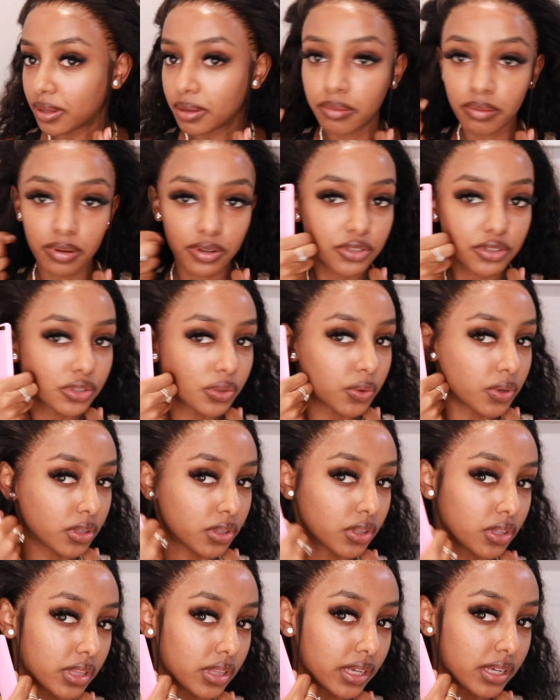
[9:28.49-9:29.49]
Just don't want
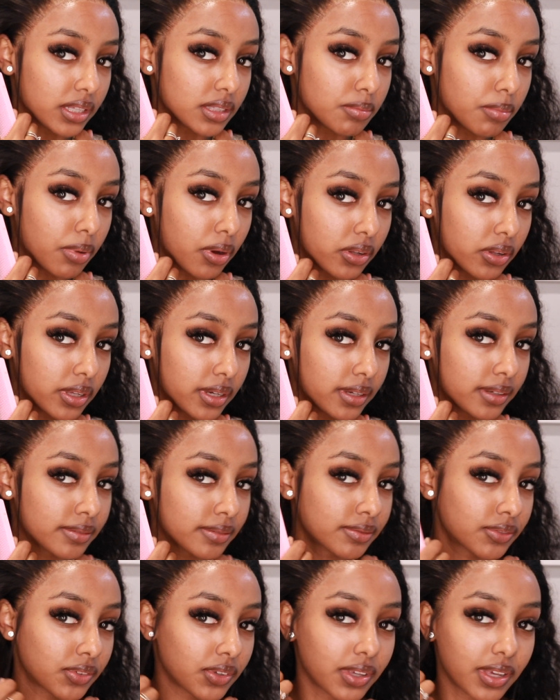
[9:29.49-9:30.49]
to look like it's balding.
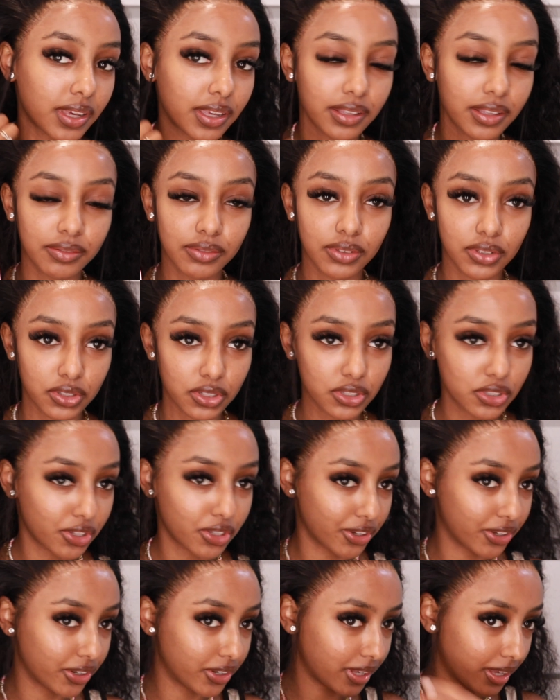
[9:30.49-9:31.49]
Okay, this is good.